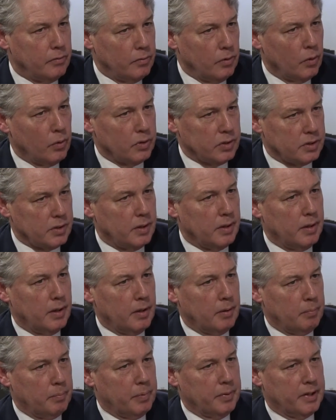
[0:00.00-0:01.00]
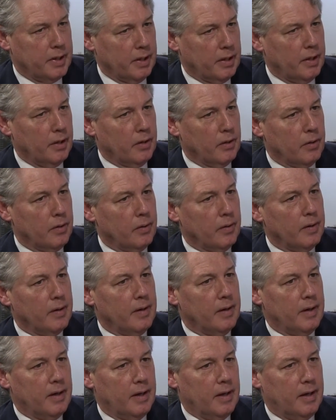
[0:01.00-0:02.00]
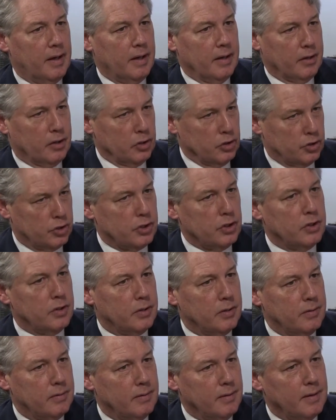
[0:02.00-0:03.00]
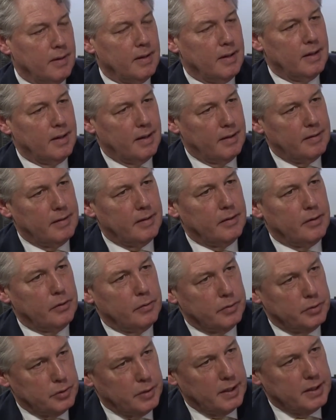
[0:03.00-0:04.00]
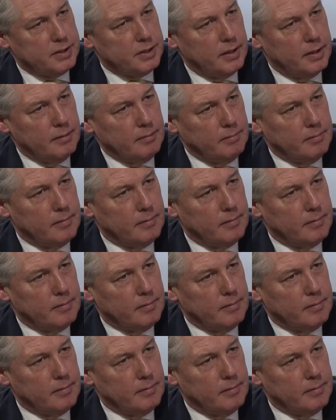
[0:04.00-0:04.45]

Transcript: You notice a particular concern and then you address mm-hmm. it.